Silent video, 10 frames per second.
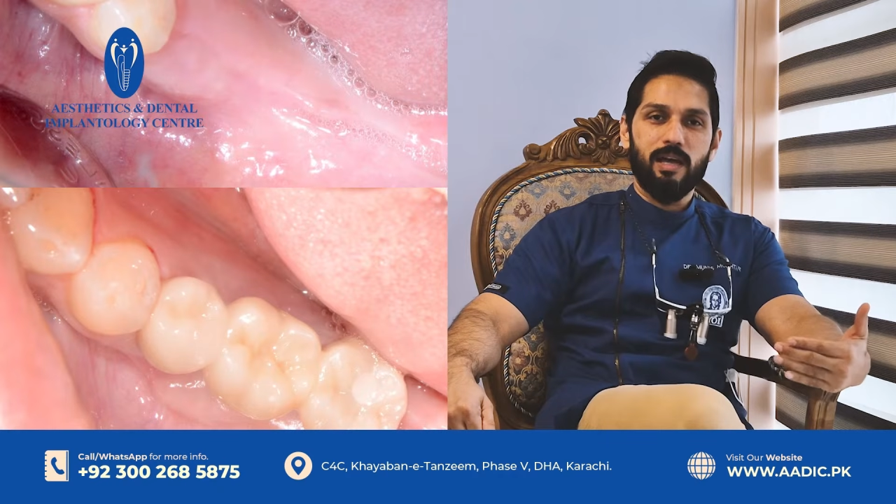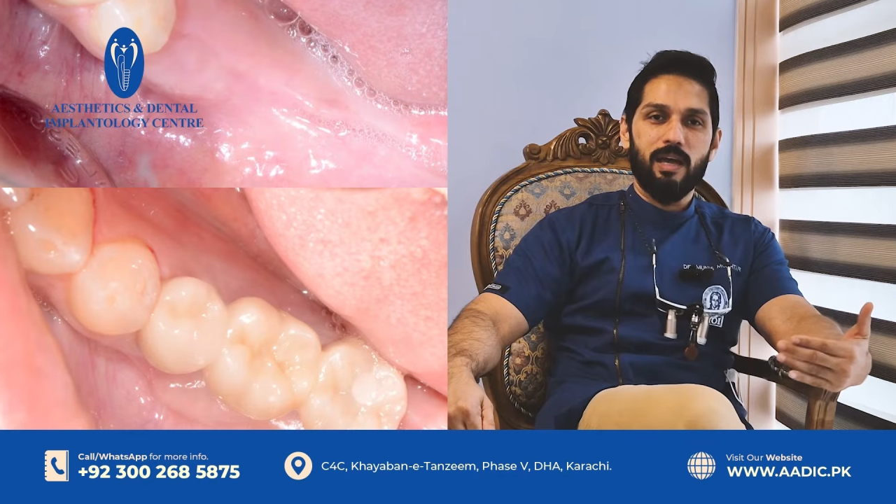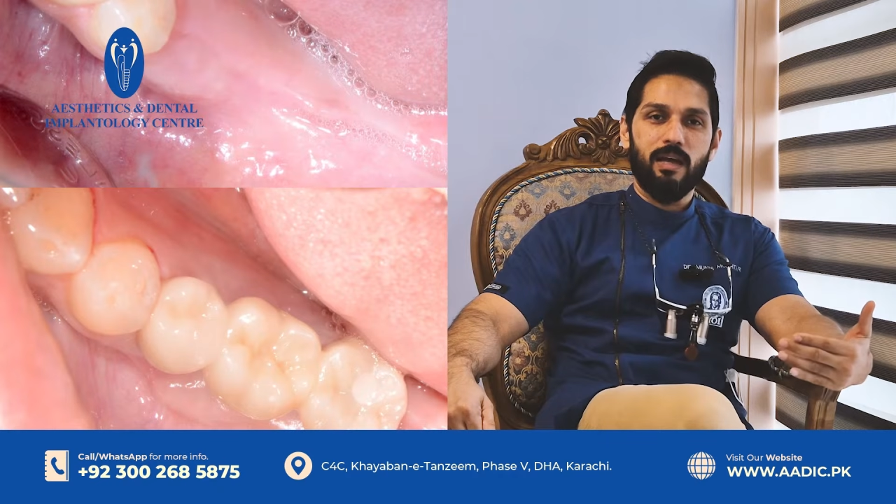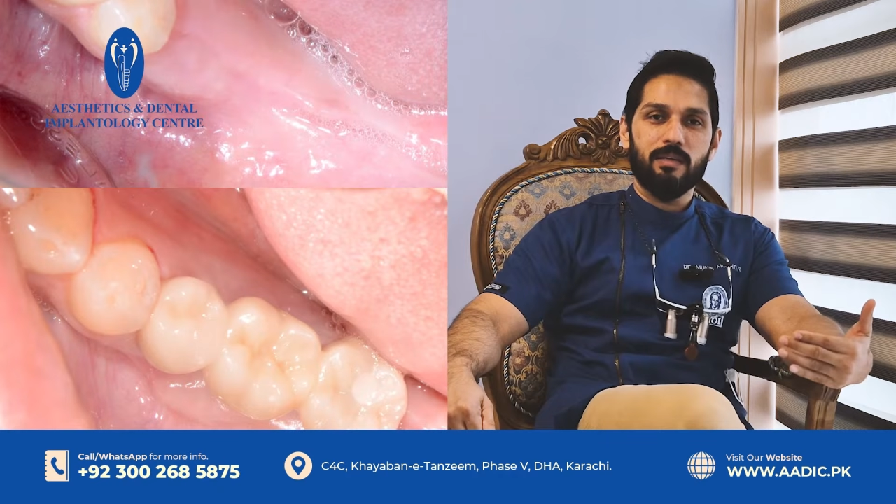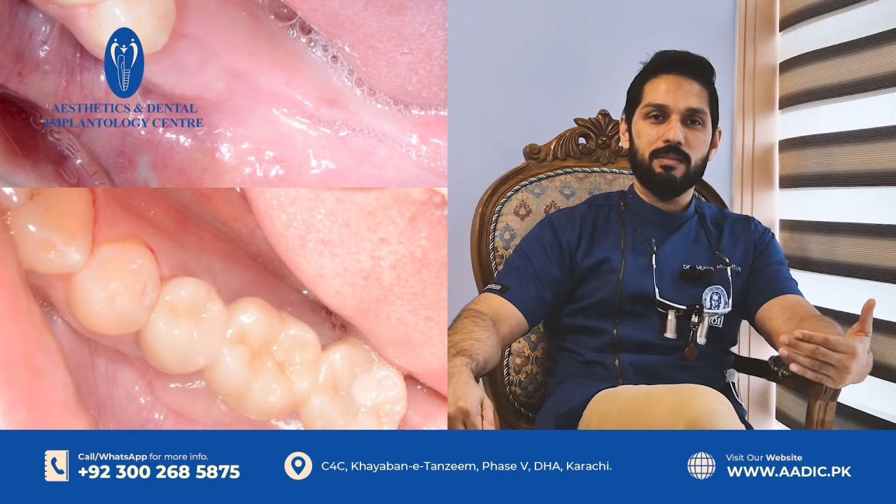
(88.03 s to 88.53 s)

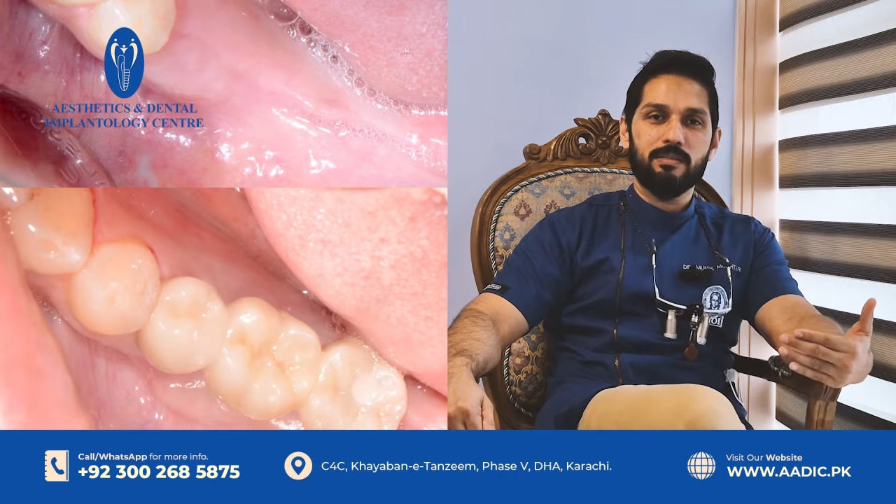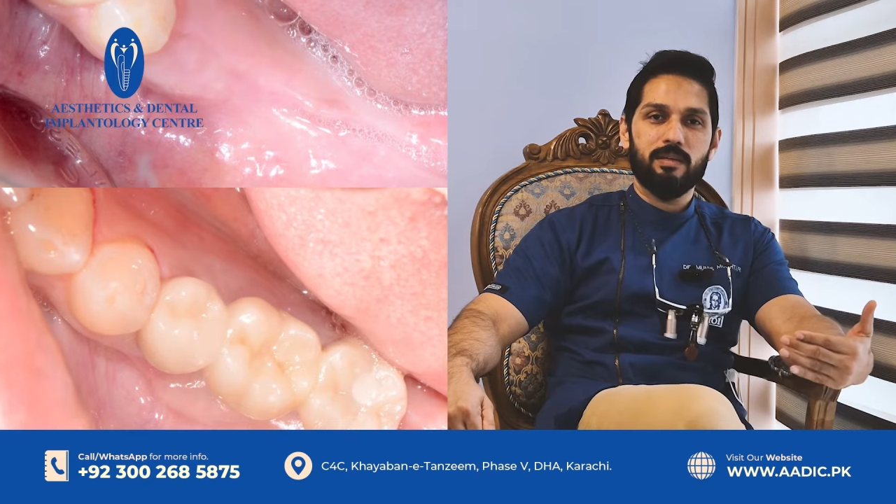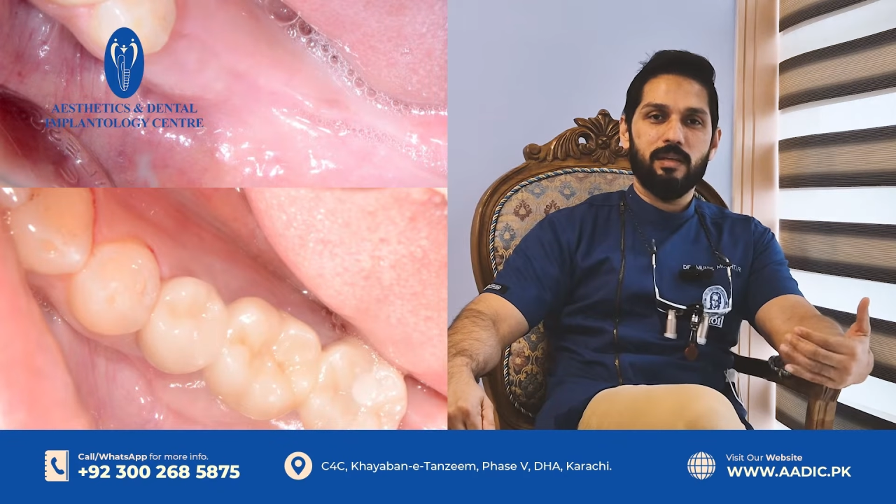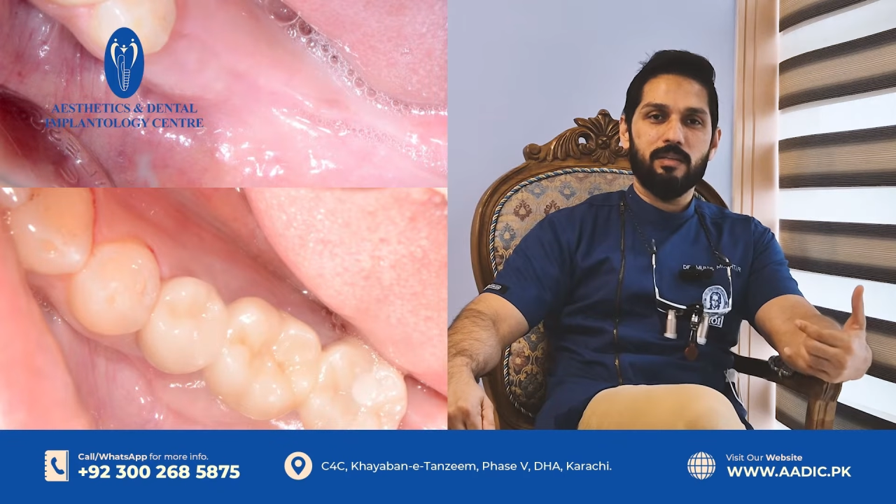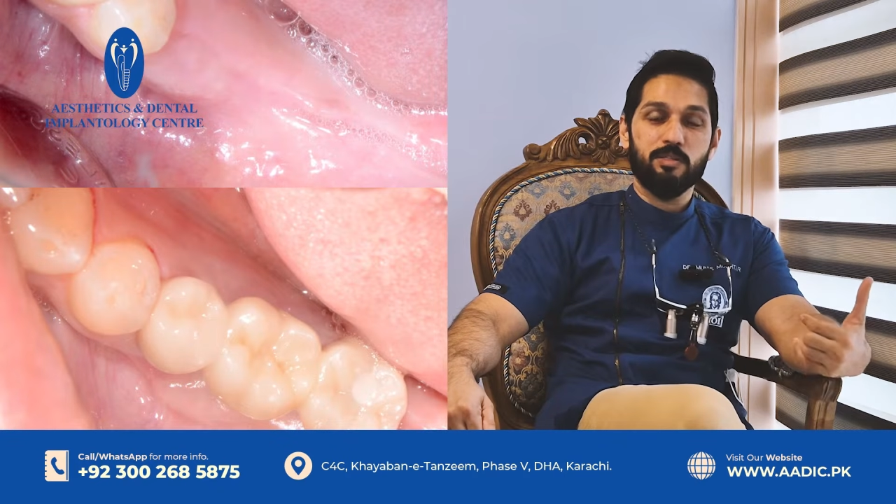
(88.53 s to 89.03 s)
has
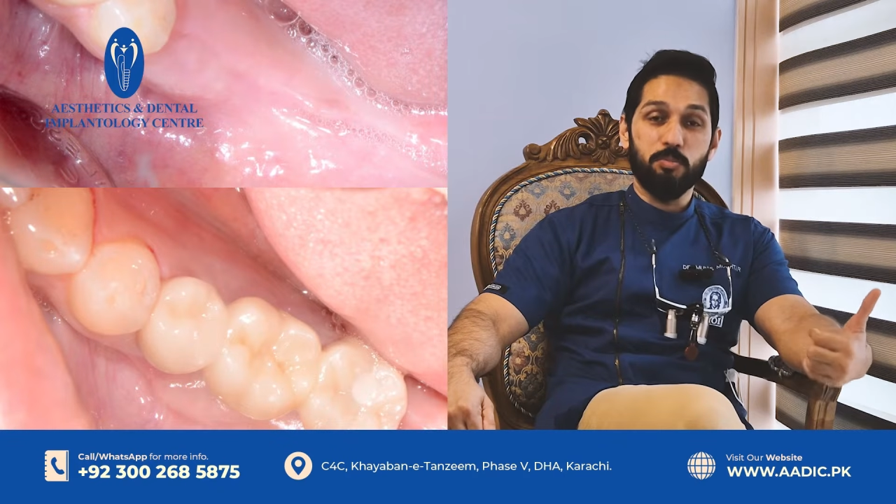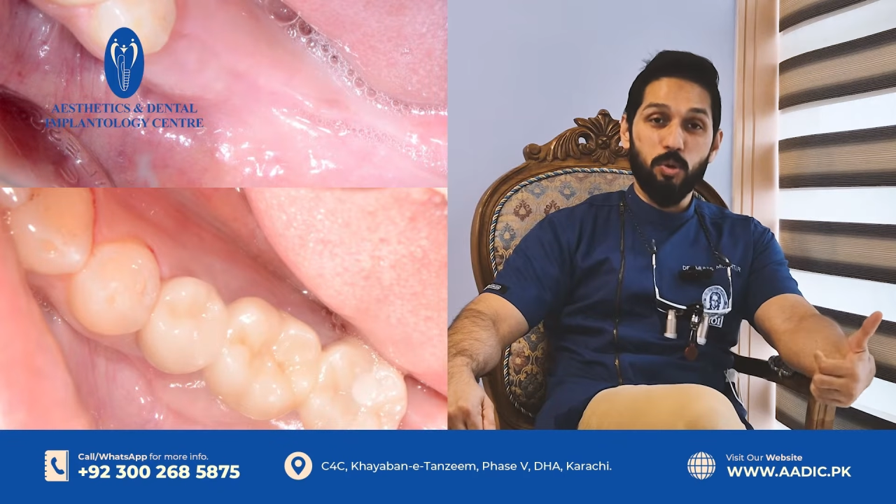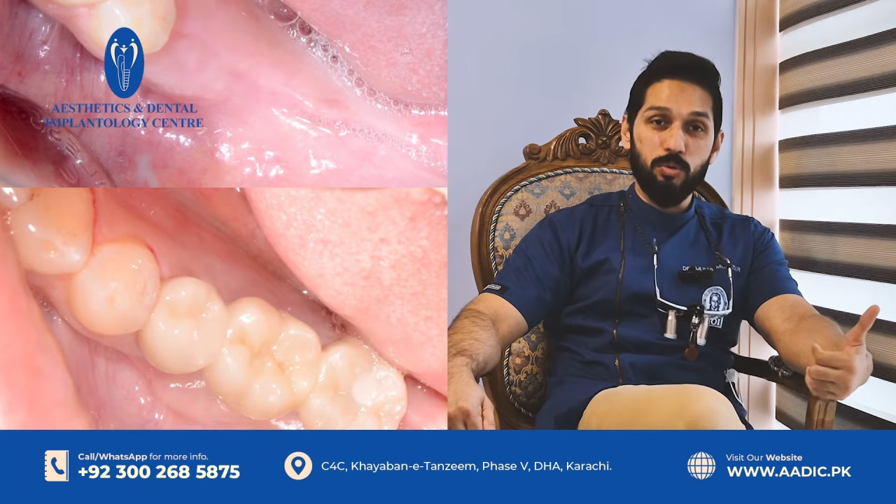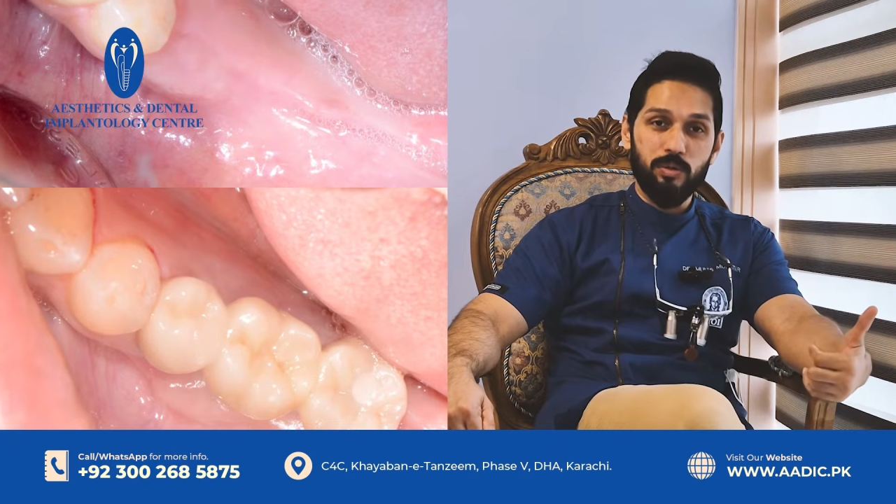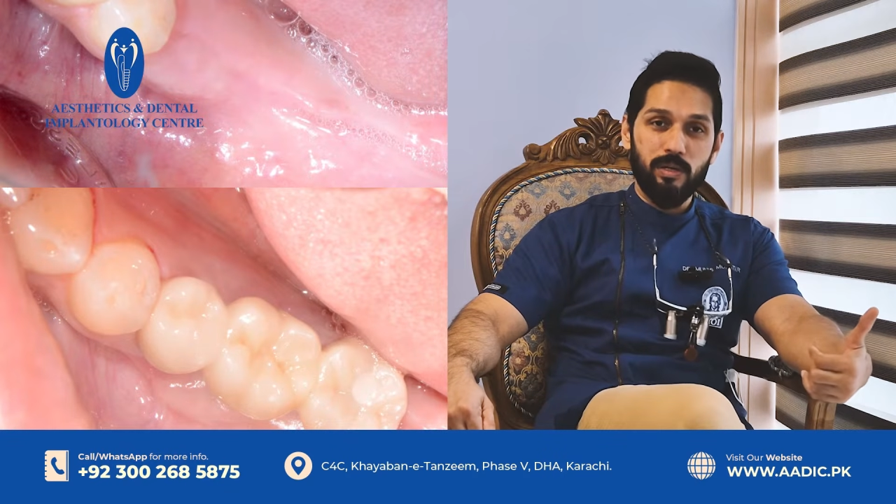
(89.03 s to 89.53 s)
its bone,